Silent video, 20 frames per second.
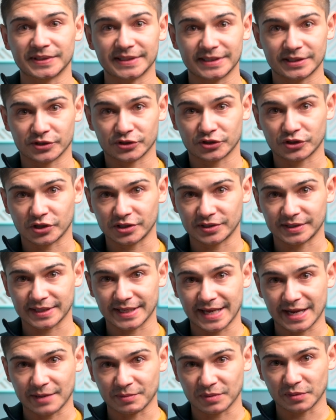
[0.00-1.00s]
need to charge the
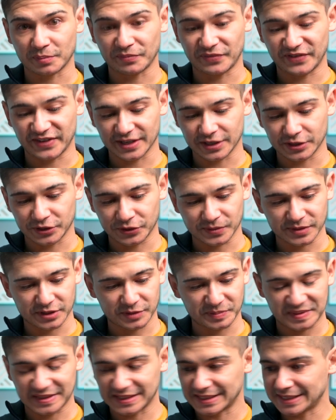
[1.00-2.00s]
camera via
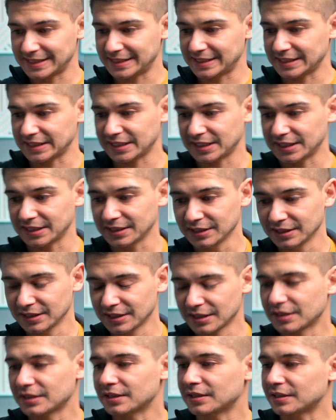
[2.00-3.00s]
USB-C,
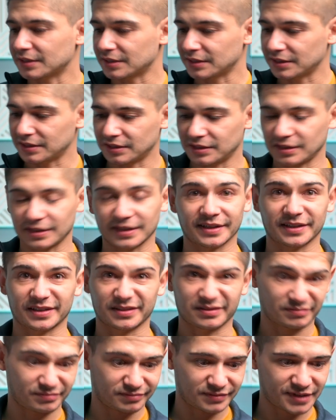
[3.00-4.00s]
like
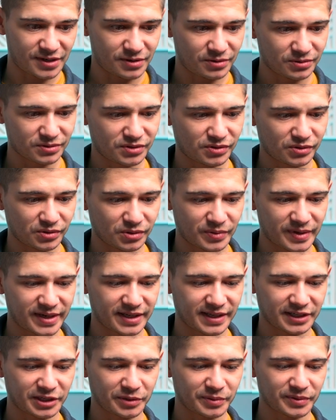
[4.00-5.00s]
the old school way,
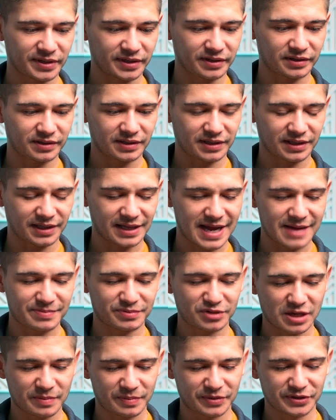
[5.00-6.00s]
like you would a
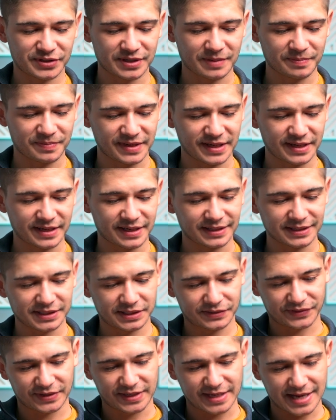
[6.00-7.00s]
laptop or something, at
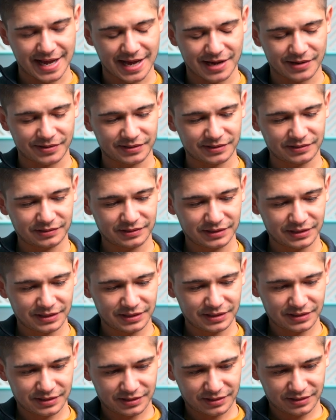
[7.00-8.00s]
least for now.
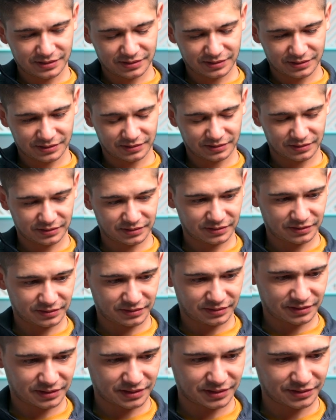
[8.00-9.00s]

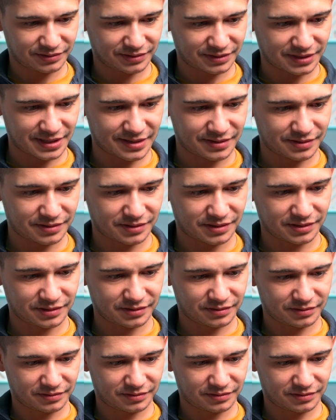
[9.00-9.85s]
Let me slide this in.